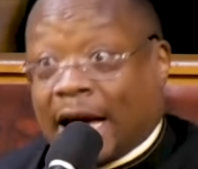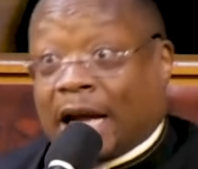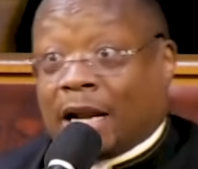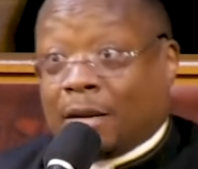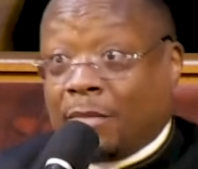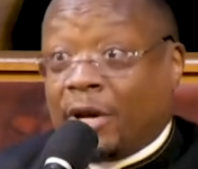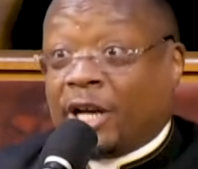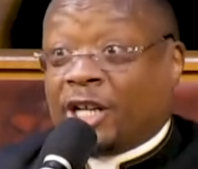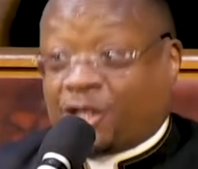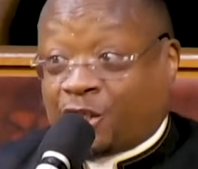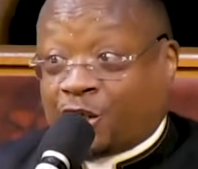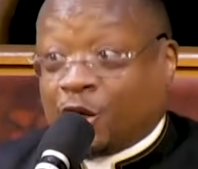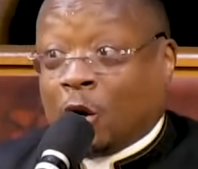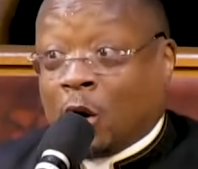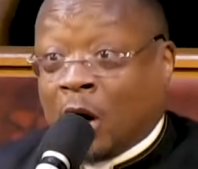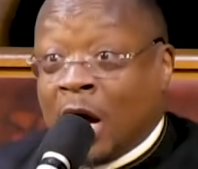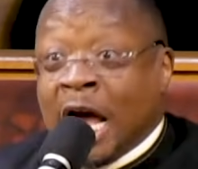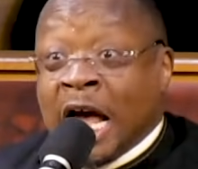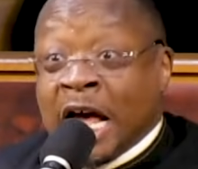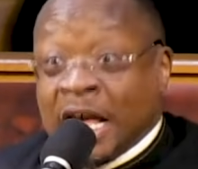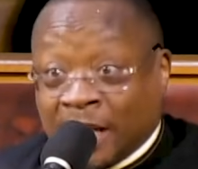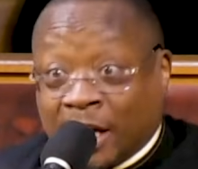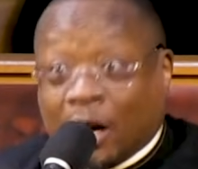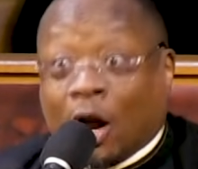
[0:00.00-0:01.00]
I got to make
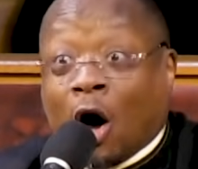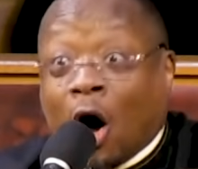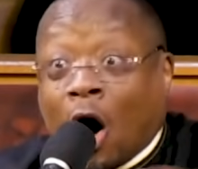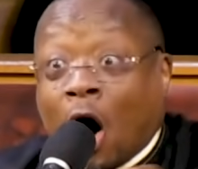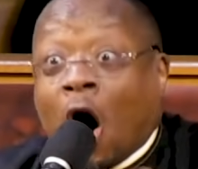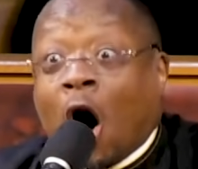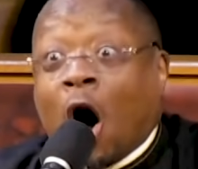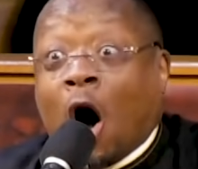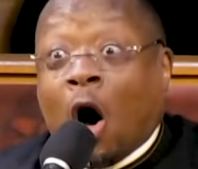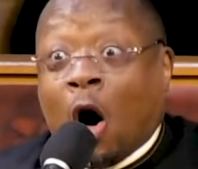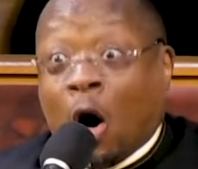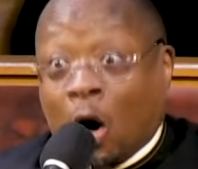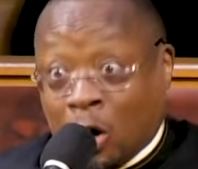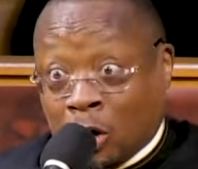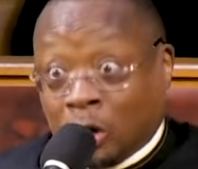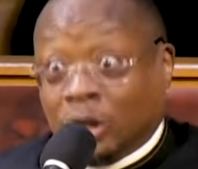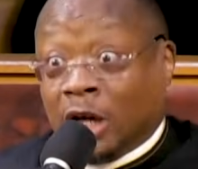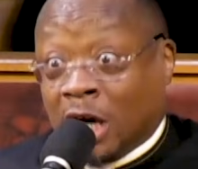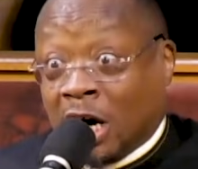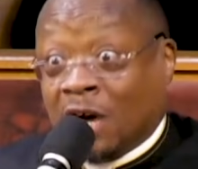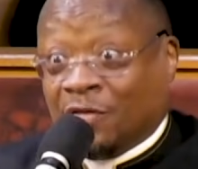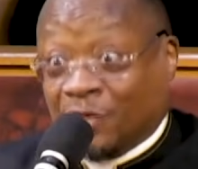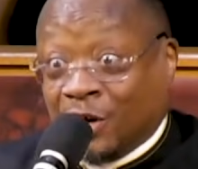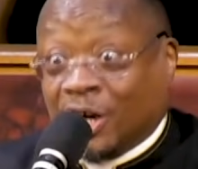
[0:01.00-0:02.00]
sure that
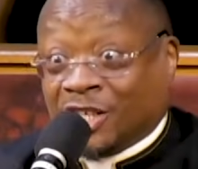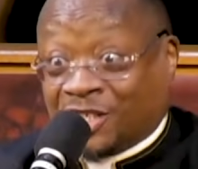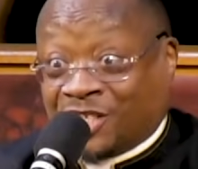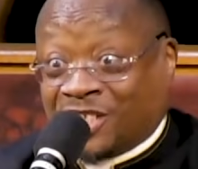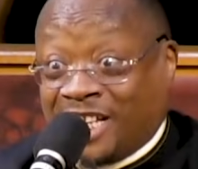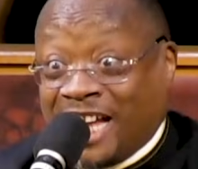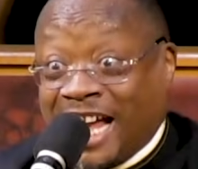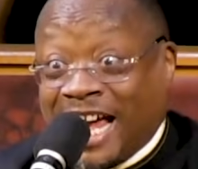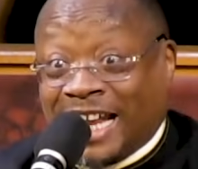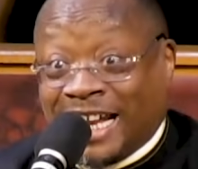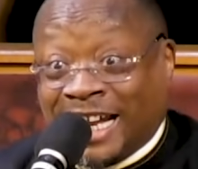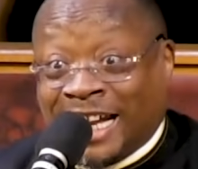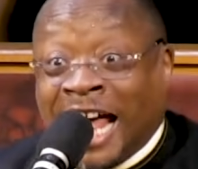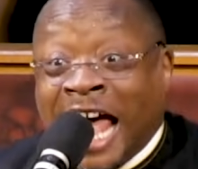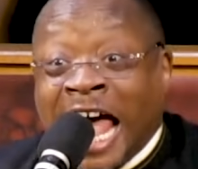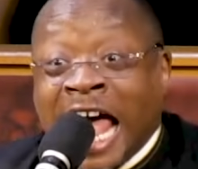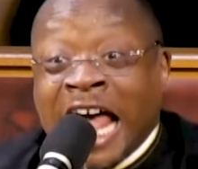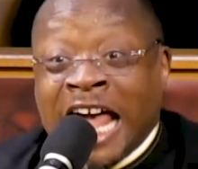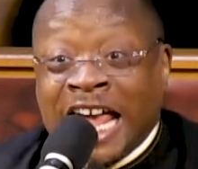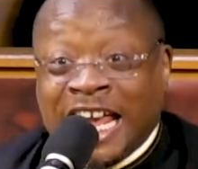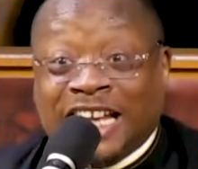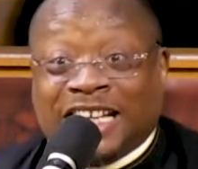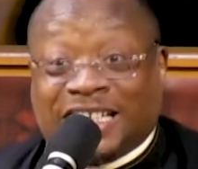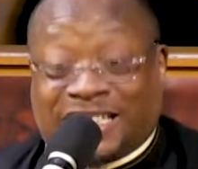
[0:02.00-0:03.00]
all of us get
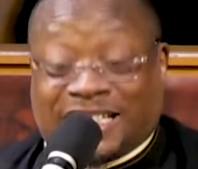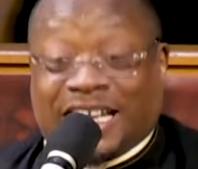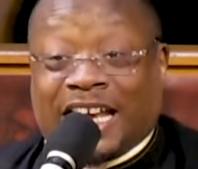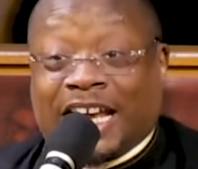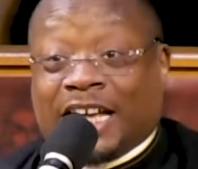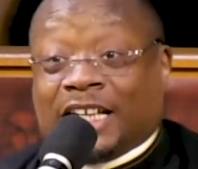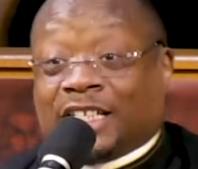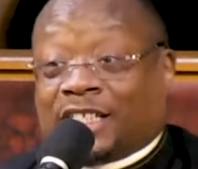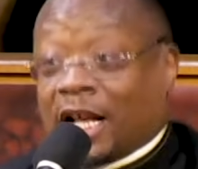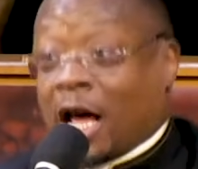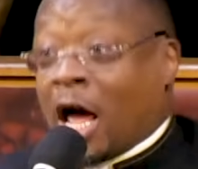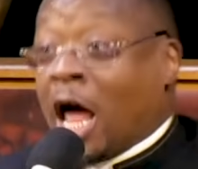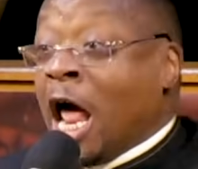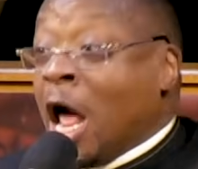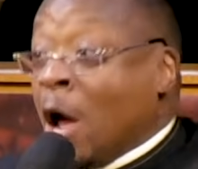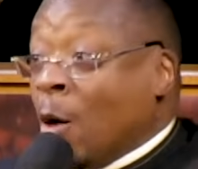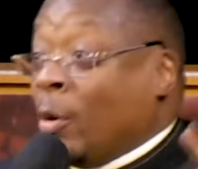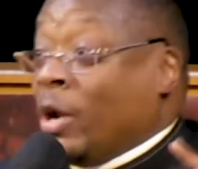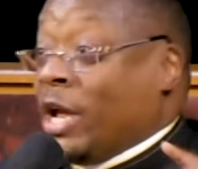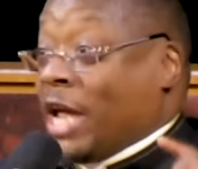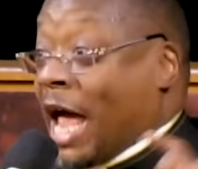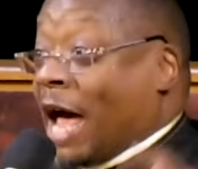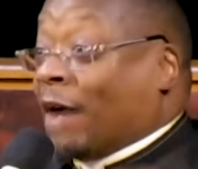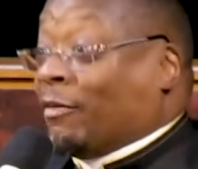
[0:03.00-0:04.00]
it. He says
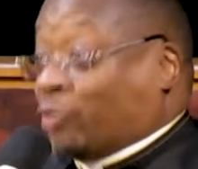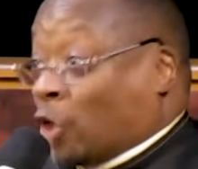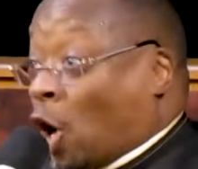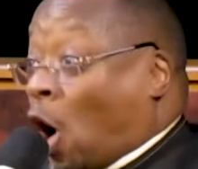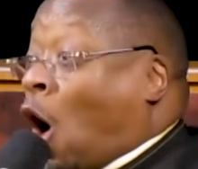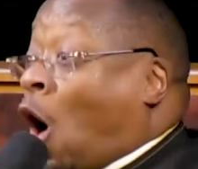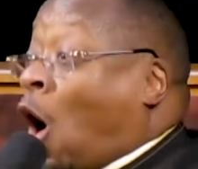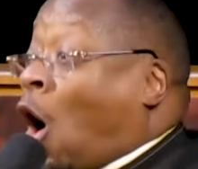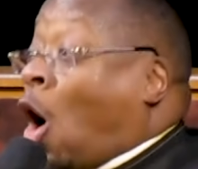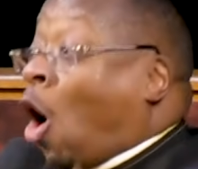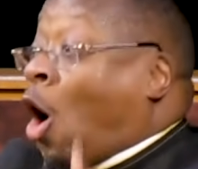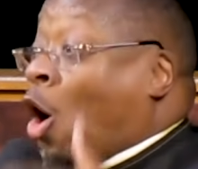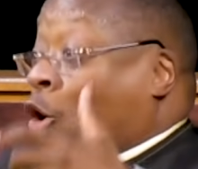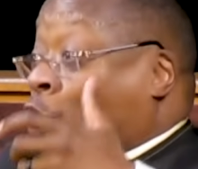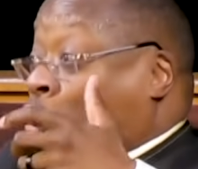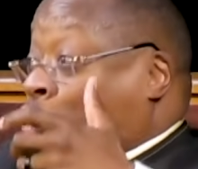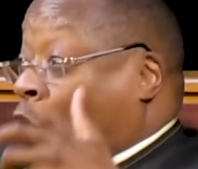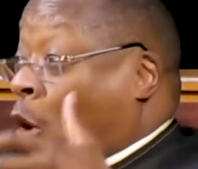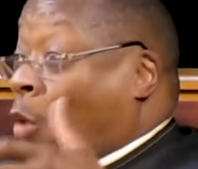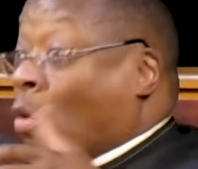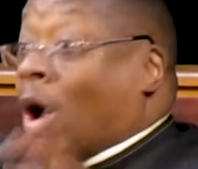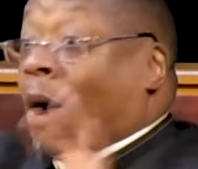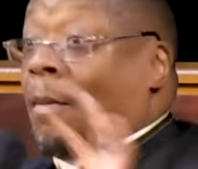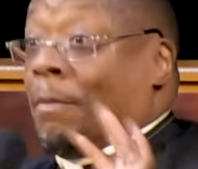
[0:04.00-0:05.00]
we have to all
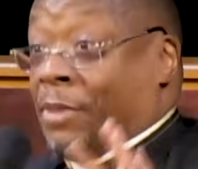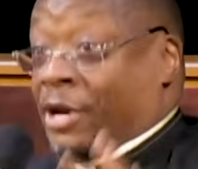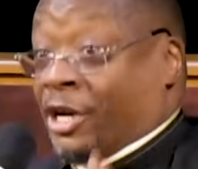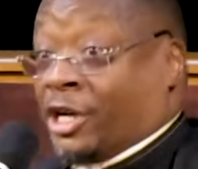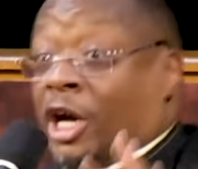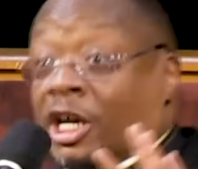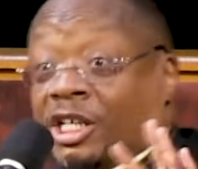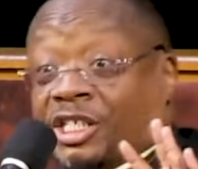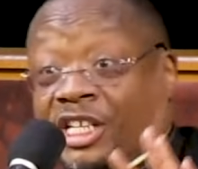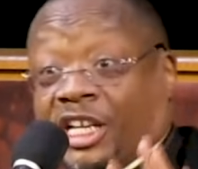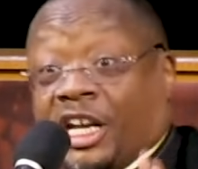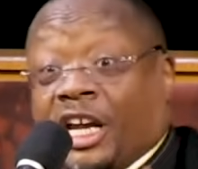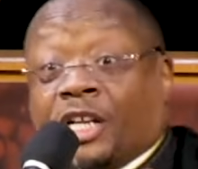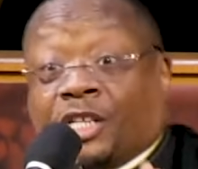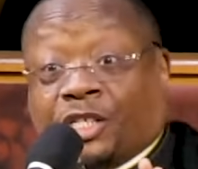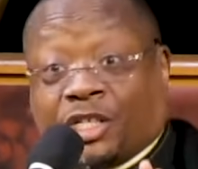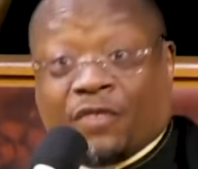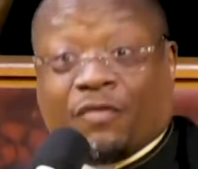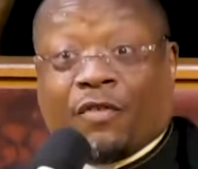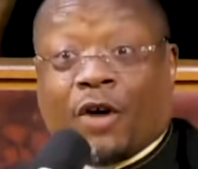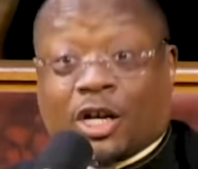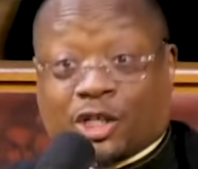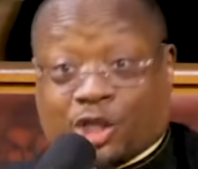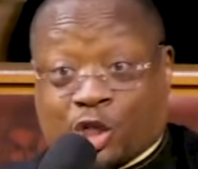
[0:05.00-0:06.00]
grow up because
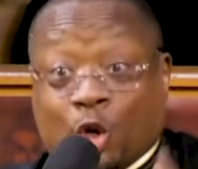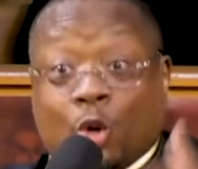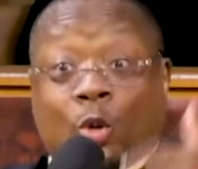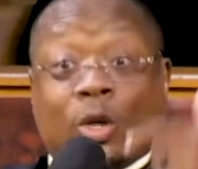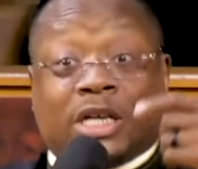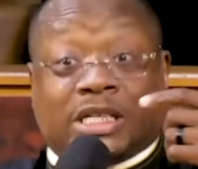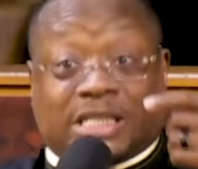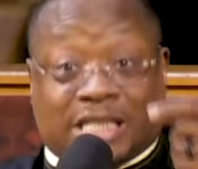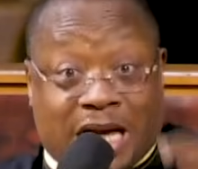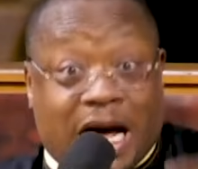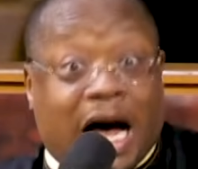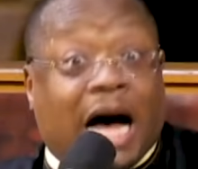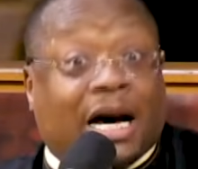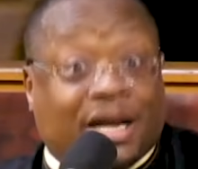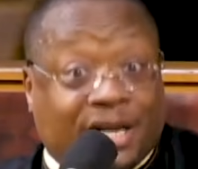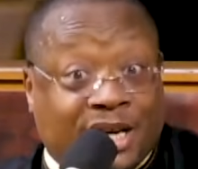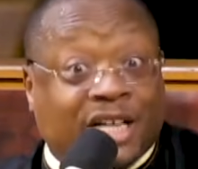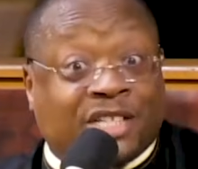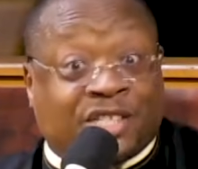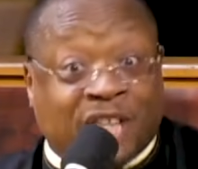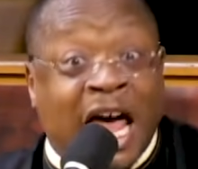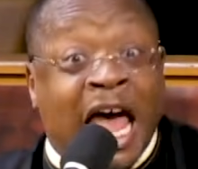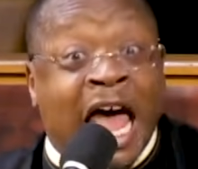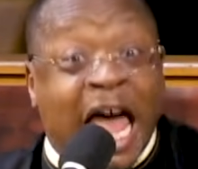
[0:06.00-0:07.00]
each of us who is
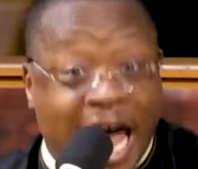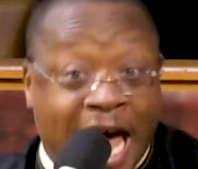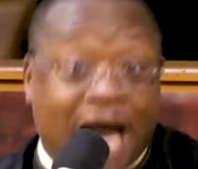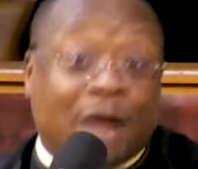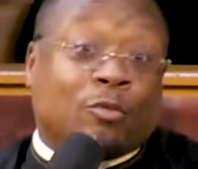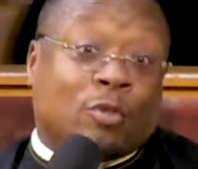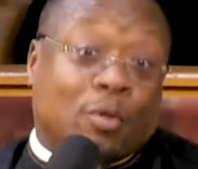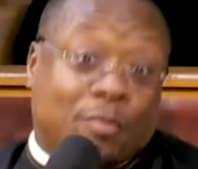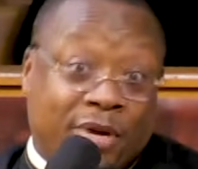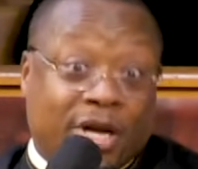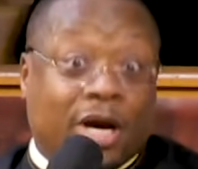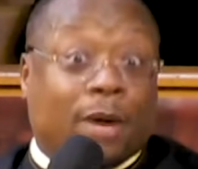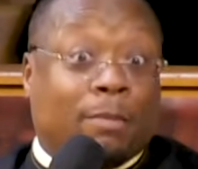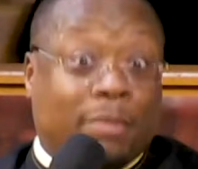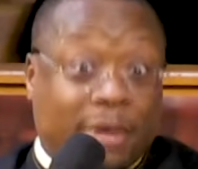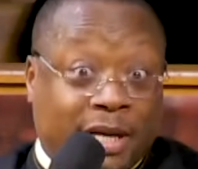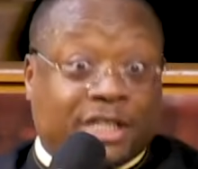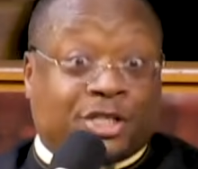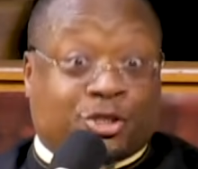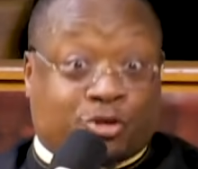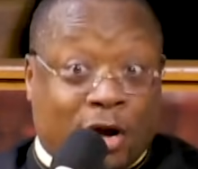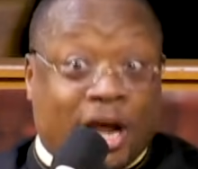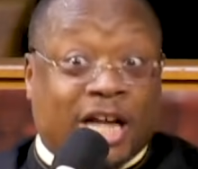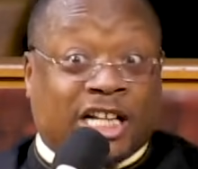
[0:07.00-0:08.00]
honest and will be a
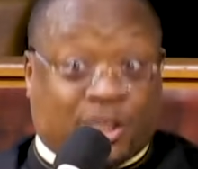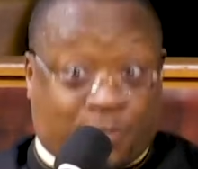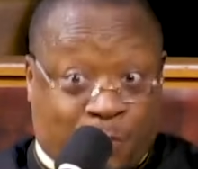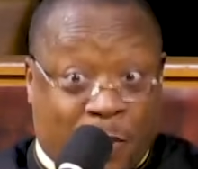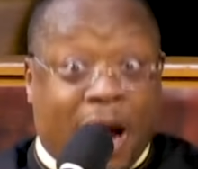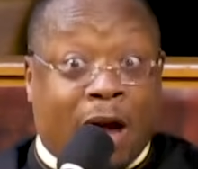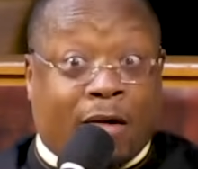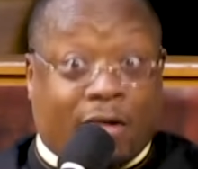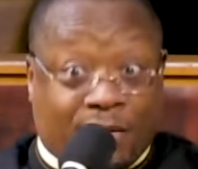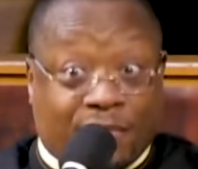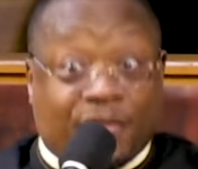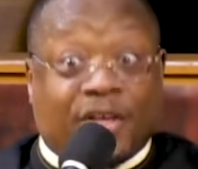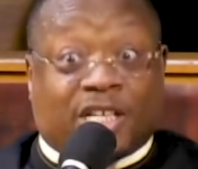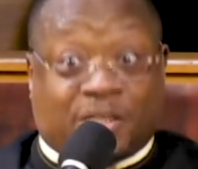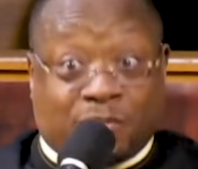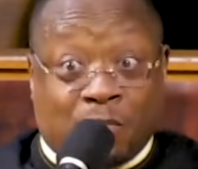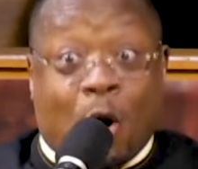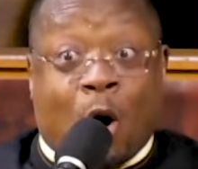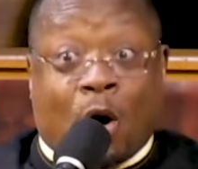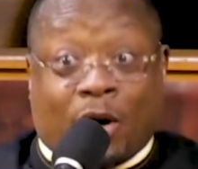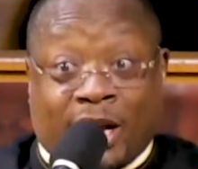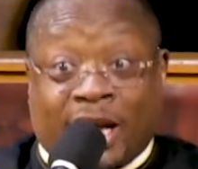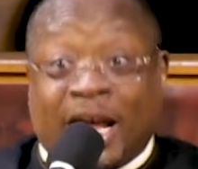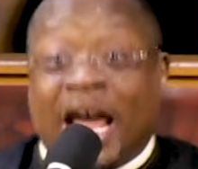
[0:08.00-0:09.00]
bit transparent this
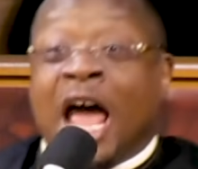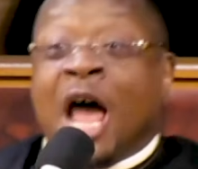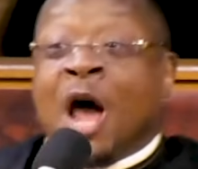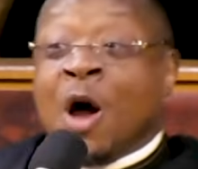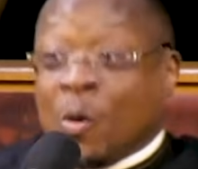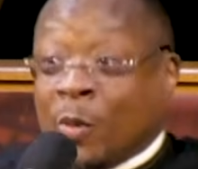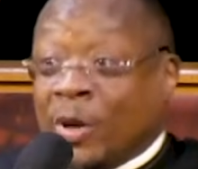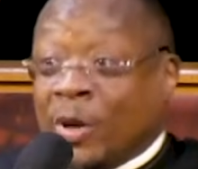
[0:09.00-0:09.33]
morning,